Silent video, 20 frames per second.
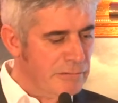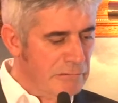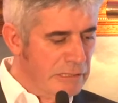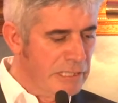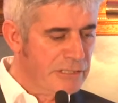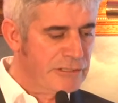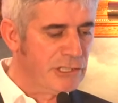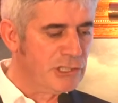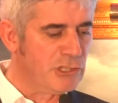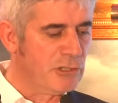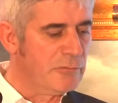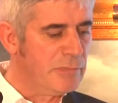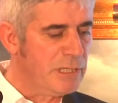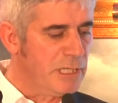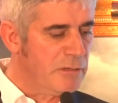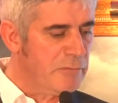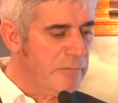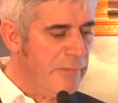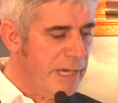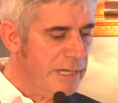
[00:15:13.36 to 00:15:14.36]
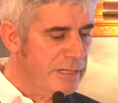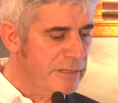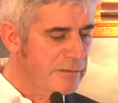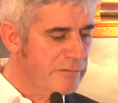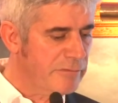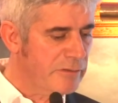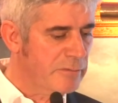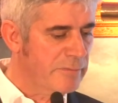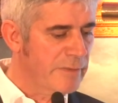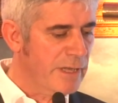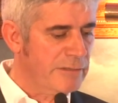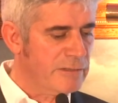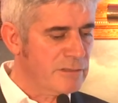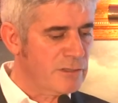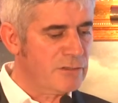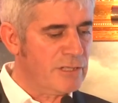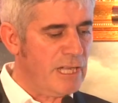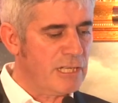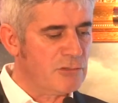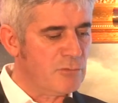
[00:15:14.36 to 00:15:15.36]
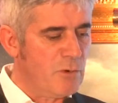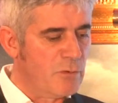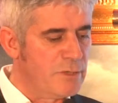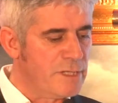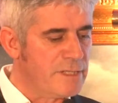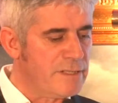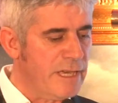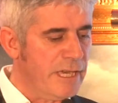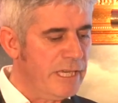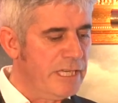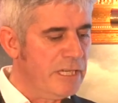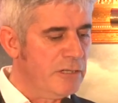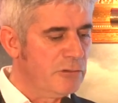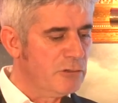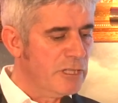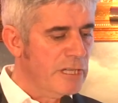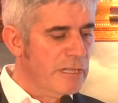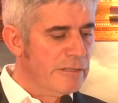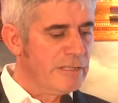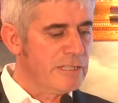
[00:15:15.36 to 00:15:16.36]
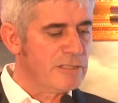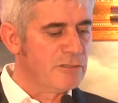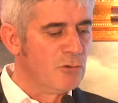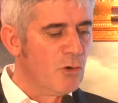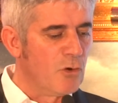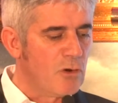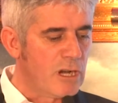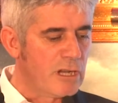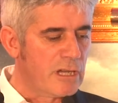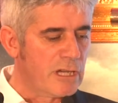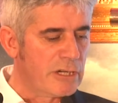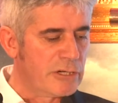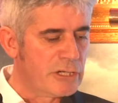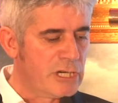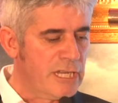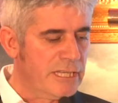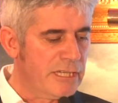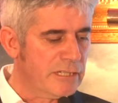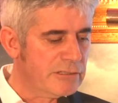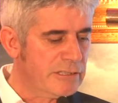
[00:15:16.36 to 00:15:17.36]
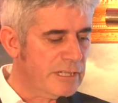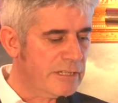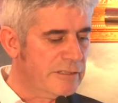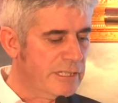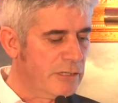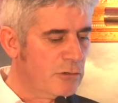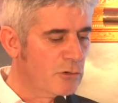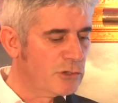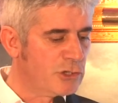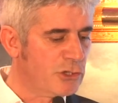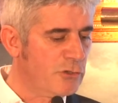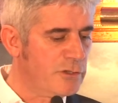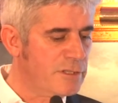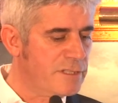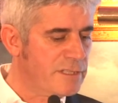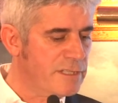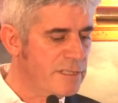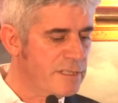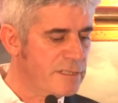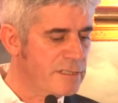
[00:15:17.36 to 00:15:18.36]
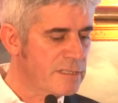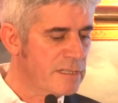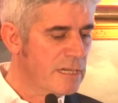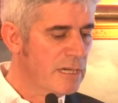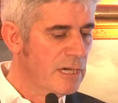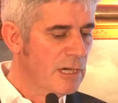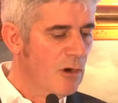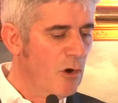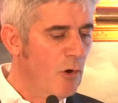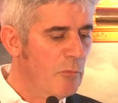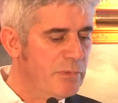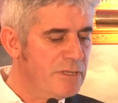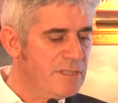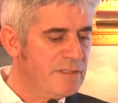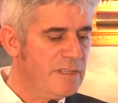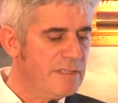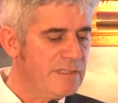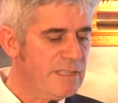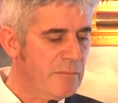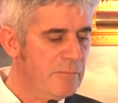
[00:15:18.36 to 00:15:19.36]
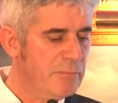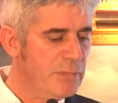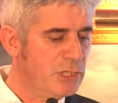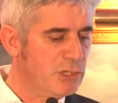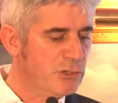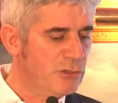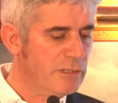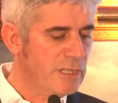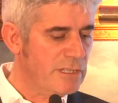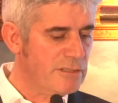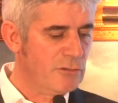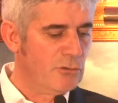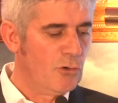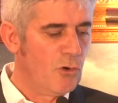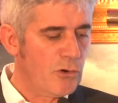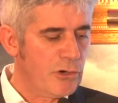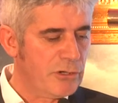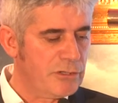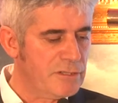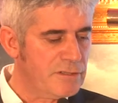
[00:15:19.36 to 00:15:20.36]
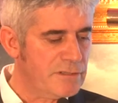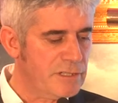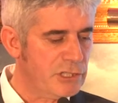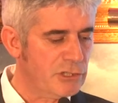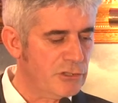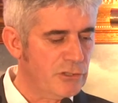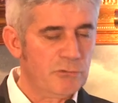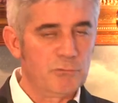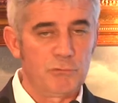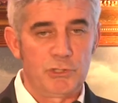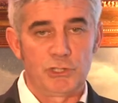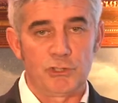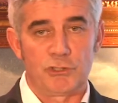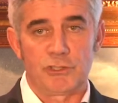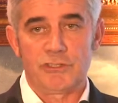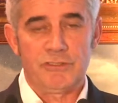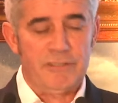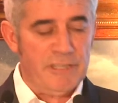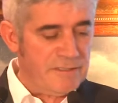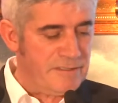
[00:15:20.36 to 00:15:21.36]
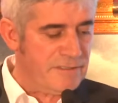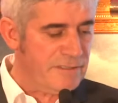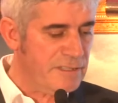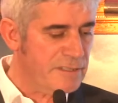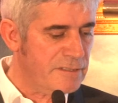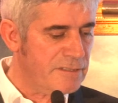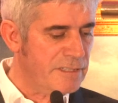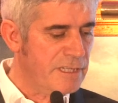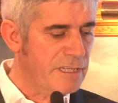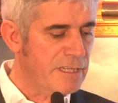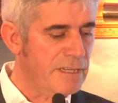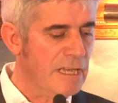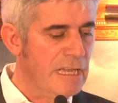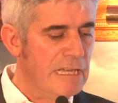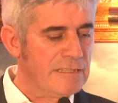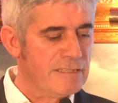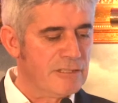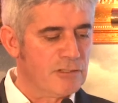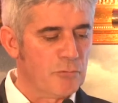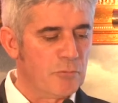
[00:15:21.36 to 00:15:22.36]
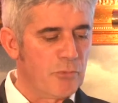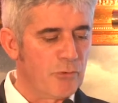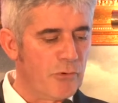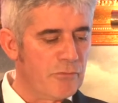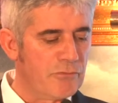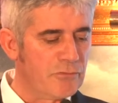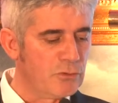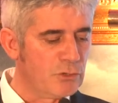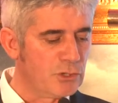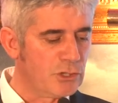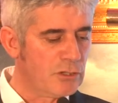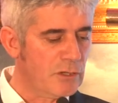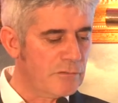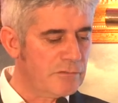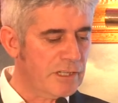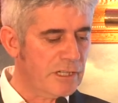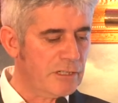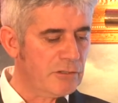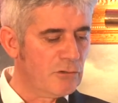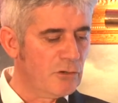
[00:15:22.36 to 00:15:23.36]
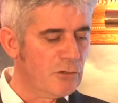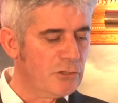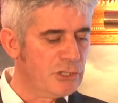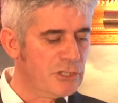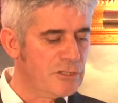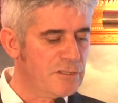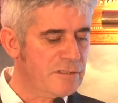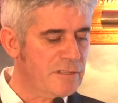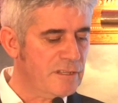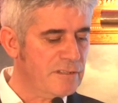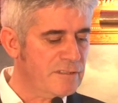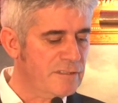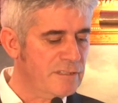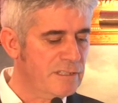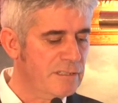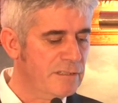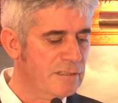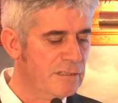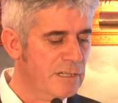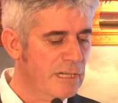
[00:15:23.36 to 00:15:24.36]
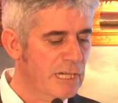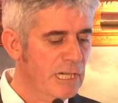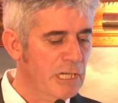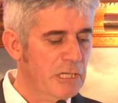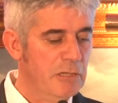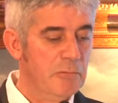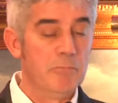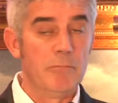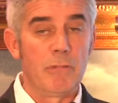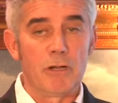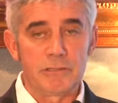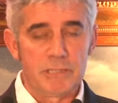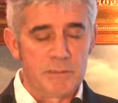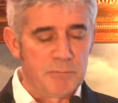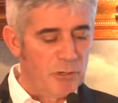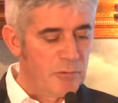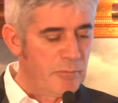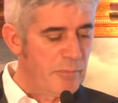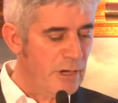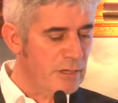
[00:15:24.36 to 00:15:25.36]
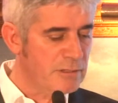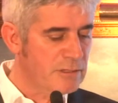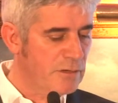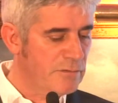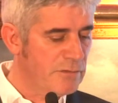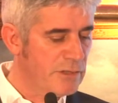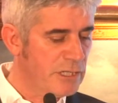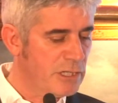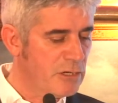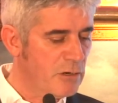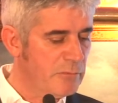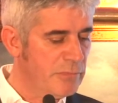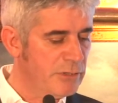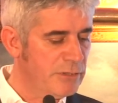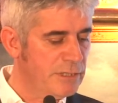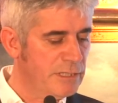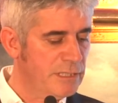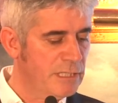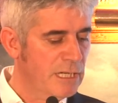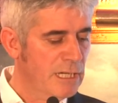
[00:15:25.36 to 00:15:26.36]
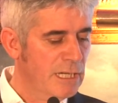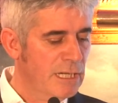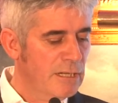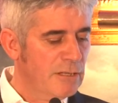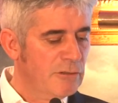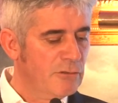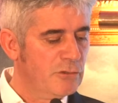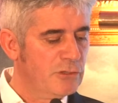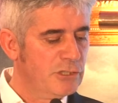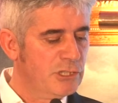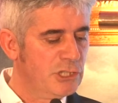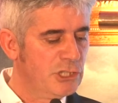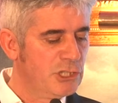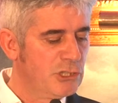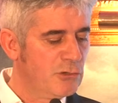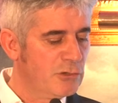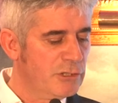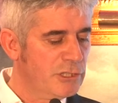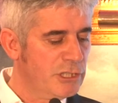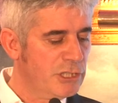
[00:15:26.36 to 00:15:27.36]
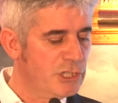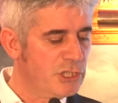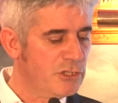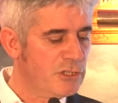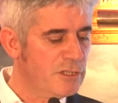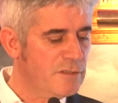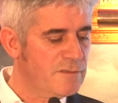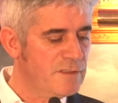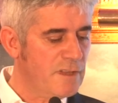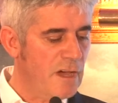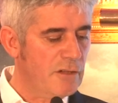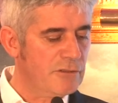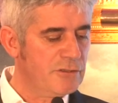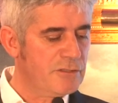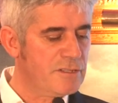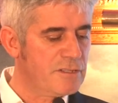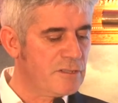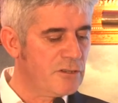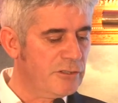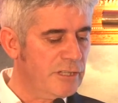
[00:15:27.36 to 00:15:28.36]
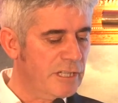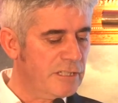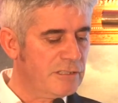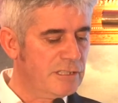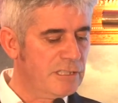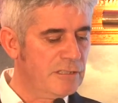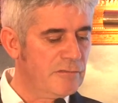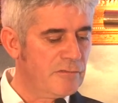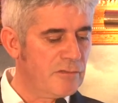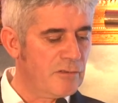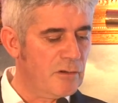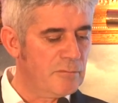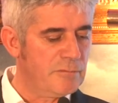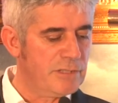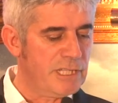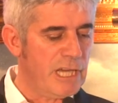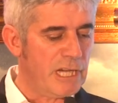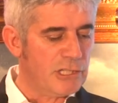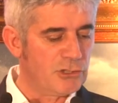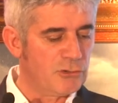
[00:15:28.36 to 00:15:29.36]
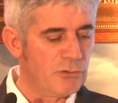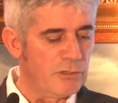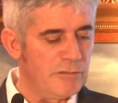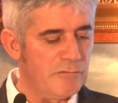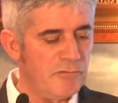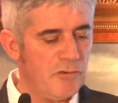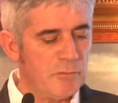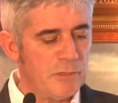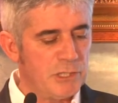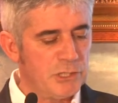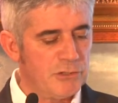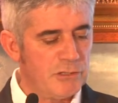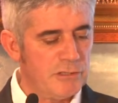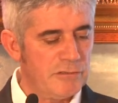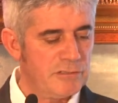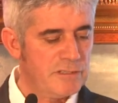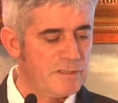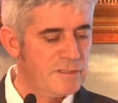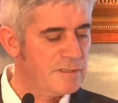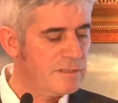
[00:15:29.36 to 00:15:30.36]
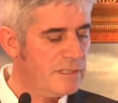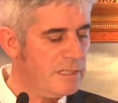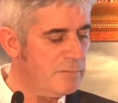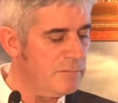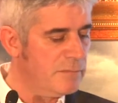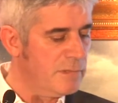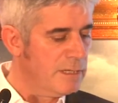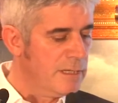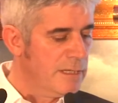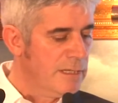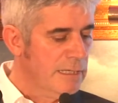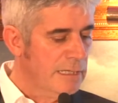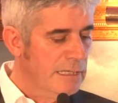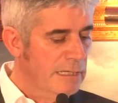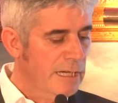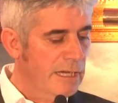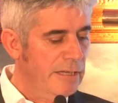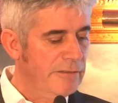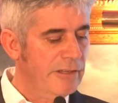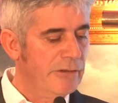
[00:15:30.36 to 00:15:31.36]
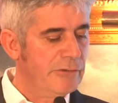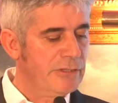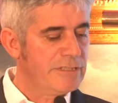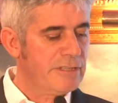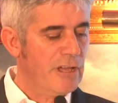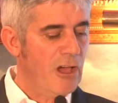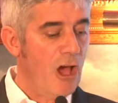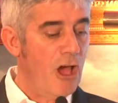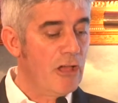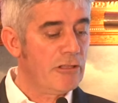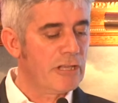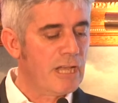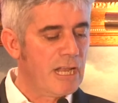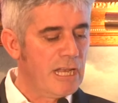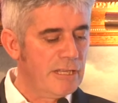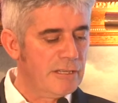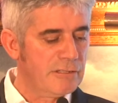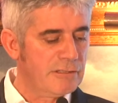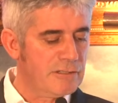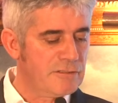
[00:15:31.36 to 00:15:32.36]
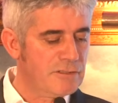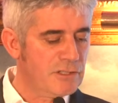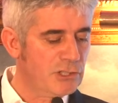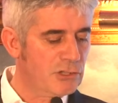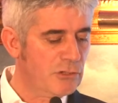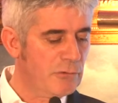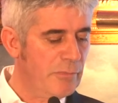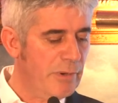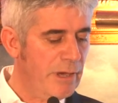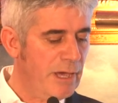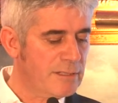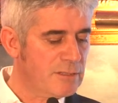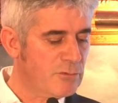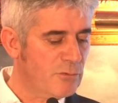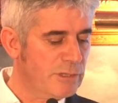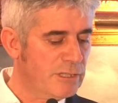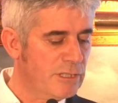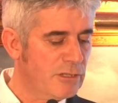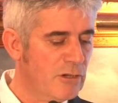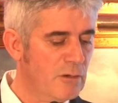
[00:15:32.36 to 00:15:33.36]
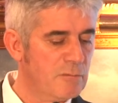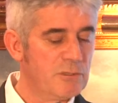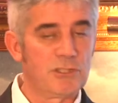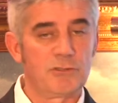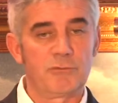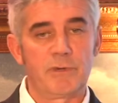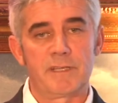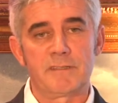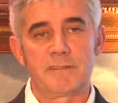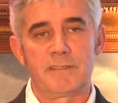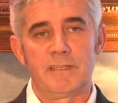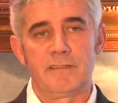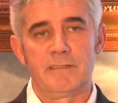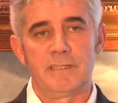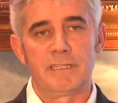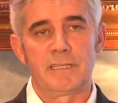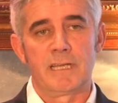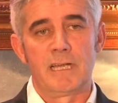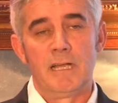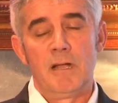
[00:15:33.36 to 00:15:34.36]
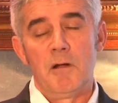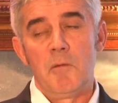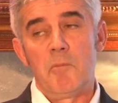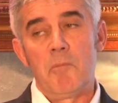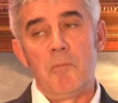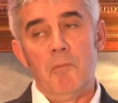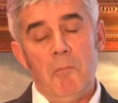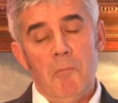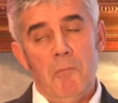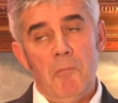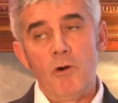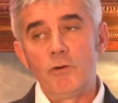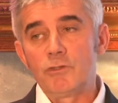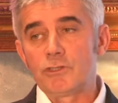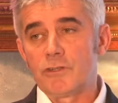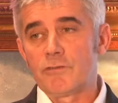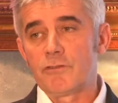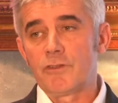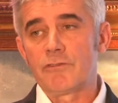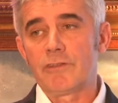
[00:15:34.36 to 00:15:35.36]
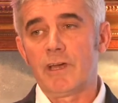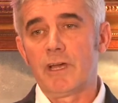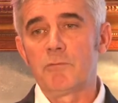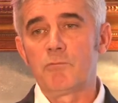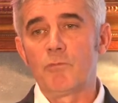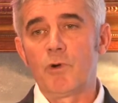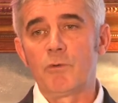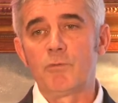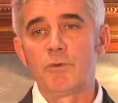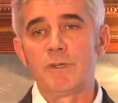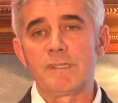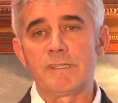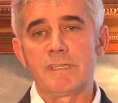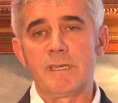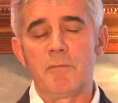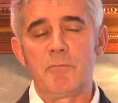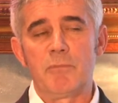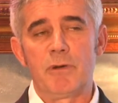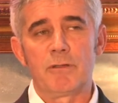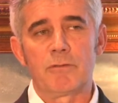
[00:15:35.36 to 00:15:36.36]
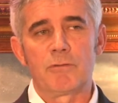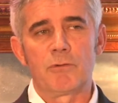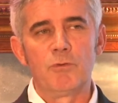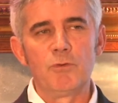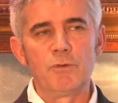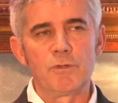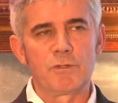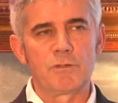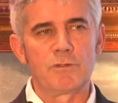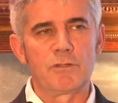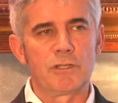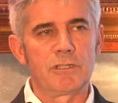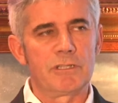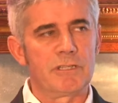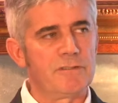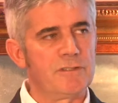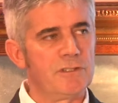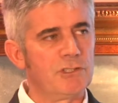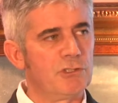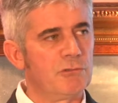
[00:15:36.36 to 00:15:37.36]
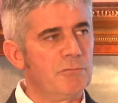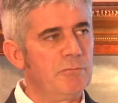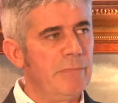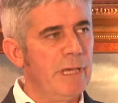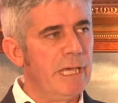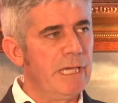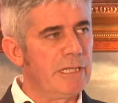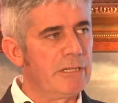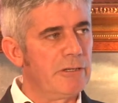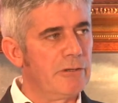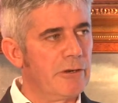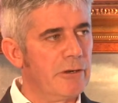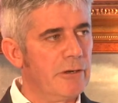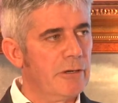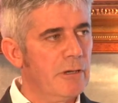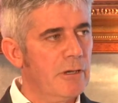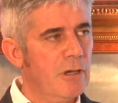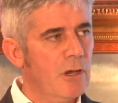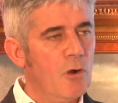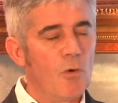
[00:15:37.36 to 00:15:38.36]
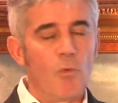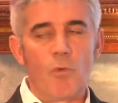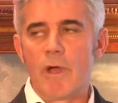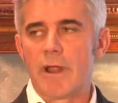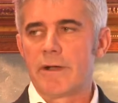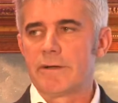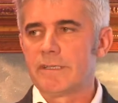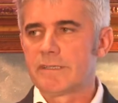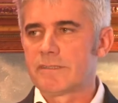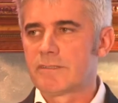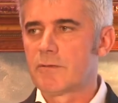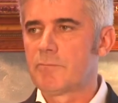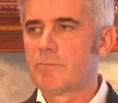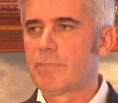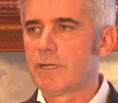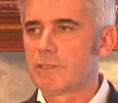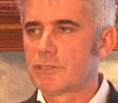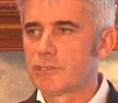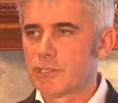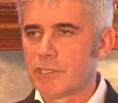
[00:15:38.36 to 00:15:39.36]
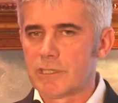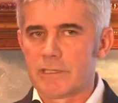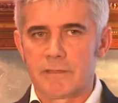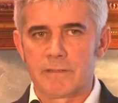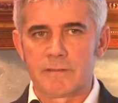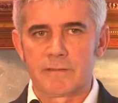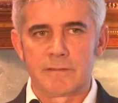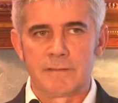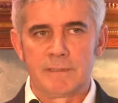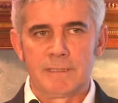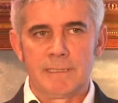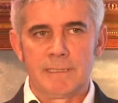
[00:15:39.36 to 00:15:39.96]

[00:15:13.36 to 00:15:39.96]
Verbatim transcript: decision being made from that. So that's what we say here. There's no clear technical choices or business ambition as an organization. We're just testing things. There's a profusion of technologies tested in multiple parts of the company. The digital initiatives are disconnected from the actual information system, and there is unclear decision path when it comes to extending. Most of the time when we say, but who's the decision maker? Where is the budget?